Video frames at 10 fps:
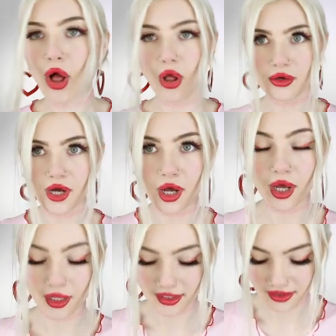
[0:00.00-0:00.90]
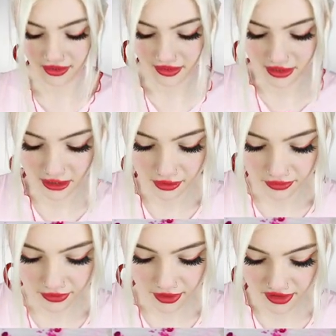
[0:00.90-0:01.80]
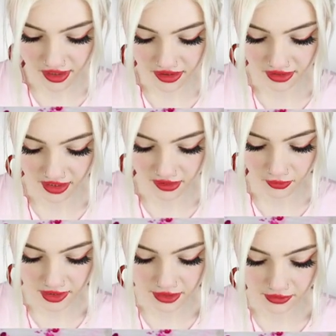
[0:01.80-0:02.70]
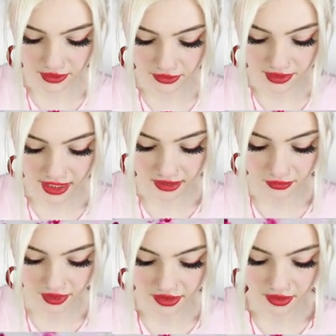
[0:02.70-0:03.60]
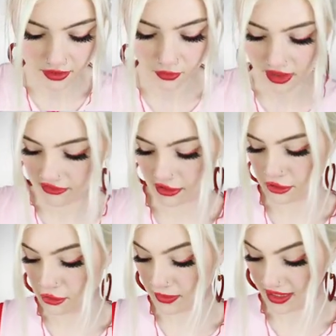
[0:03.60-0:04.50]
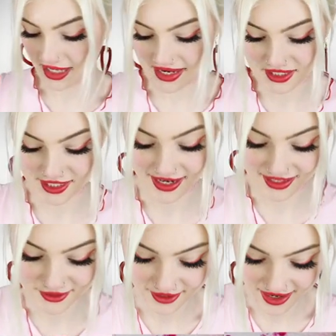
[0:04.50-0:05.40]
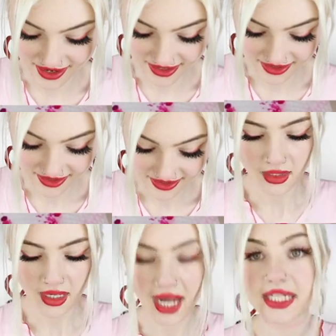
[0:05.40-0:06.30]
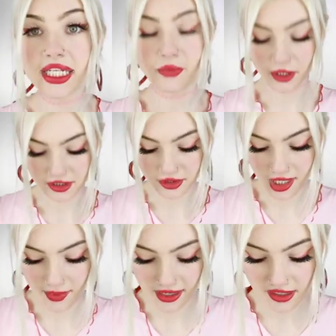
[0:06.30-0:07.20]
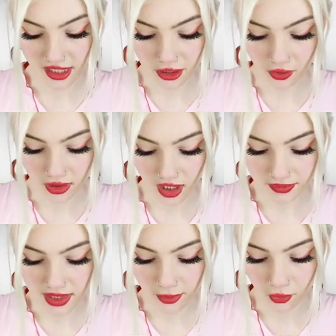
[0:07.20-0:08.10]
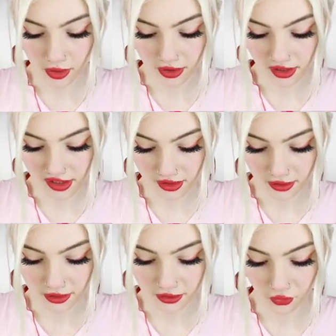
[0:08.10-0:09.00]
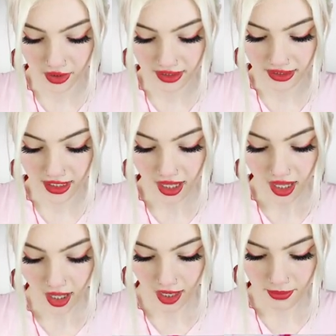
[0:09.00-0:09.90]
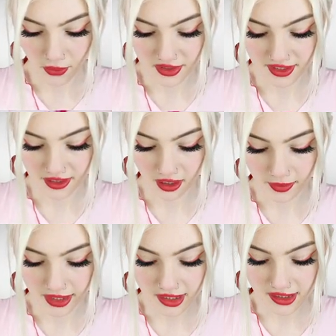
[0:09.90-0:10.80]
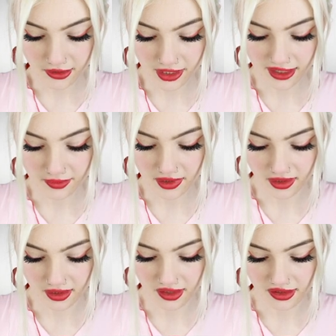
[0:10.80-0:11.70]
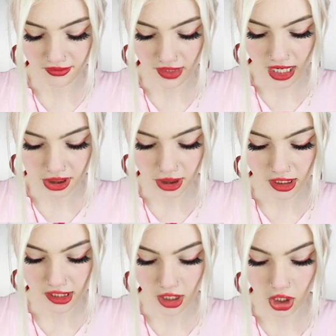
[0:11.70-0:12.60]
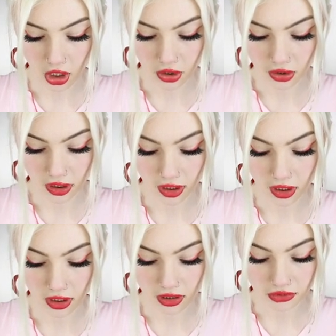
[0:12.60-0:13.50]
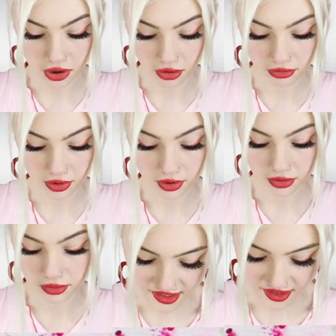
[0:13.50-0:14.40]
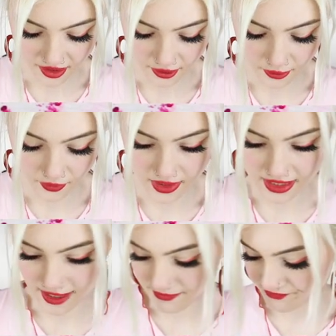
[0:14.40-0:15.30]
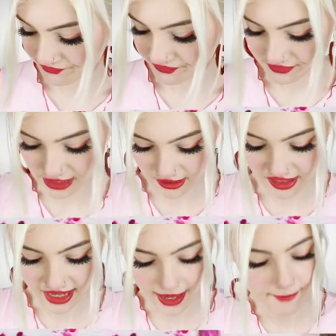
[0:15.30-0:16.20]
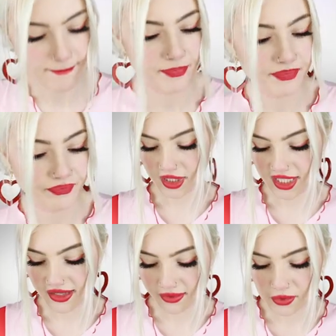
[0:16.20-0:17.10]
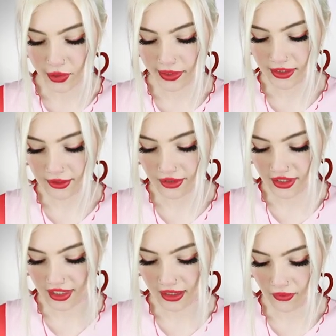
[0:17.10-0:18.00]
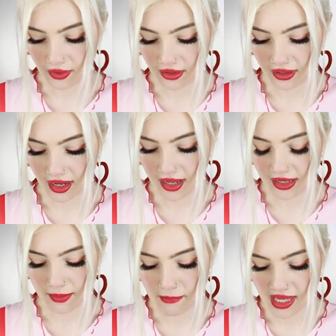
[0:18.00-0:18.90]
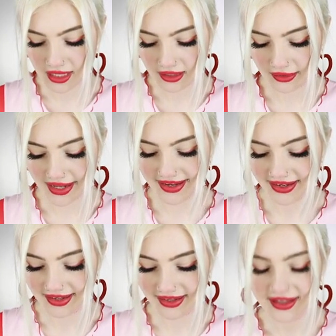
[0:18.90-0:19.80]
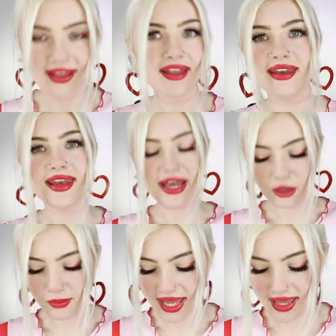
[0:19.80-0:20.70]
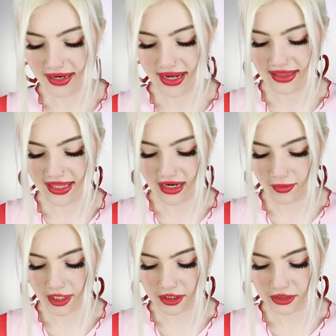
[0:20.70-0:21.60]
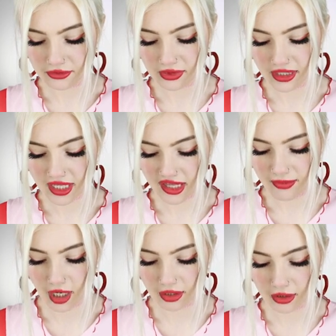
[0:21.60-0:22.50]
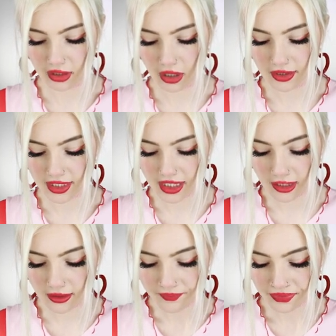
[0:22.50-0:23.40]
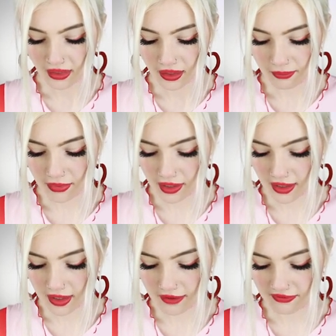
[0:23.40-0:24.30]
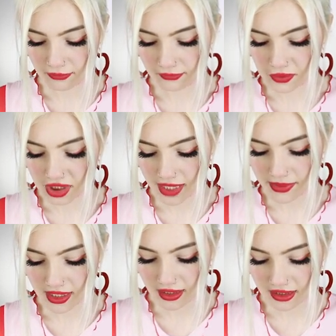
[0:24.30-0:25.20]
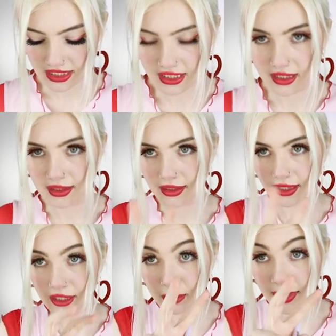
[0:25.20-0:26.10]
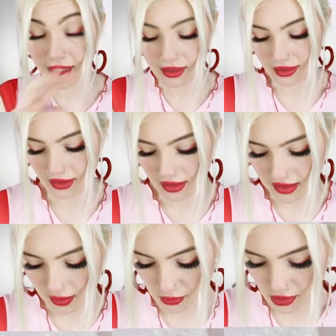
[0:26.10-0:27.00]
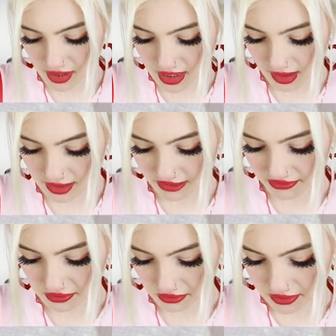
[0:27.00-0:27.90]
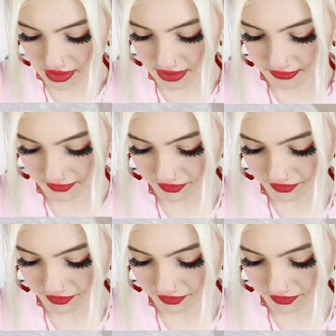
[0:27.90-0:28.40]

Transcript: all gone and you know there's nothing that's going to interact with whatever new medication I try. I did want to talk about it because I know a lot of people were concerned when I posted it on my Instagram because reactions are no joke. So yeah, there's that. With this, I'm trying to do the thing where I make like a nail bed and then I'm gonna do this color on here, but shaping the nail bed is pretty difficult